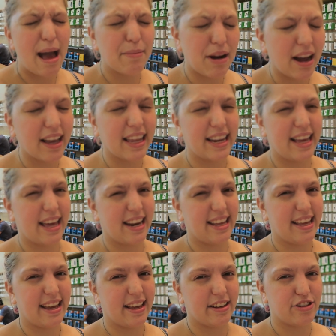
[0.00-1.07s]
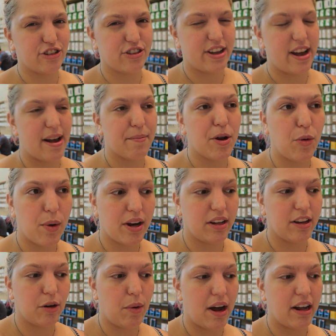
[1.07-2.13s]
I'm not gonna get it here just yet. I'm gonna wait
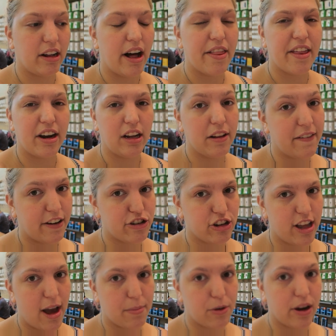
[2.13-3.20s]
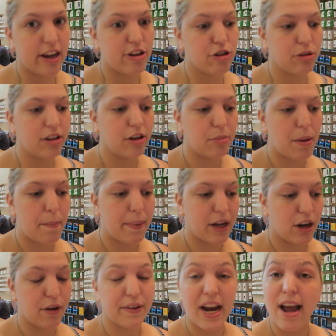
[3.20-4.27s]
a little while and then I'll eventually upgrade to a little bit
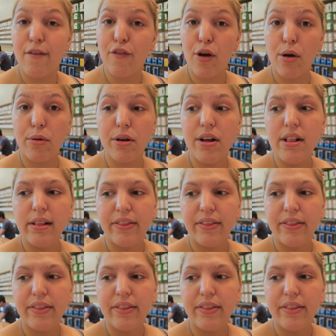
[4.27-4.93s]
bigger of an iPhone.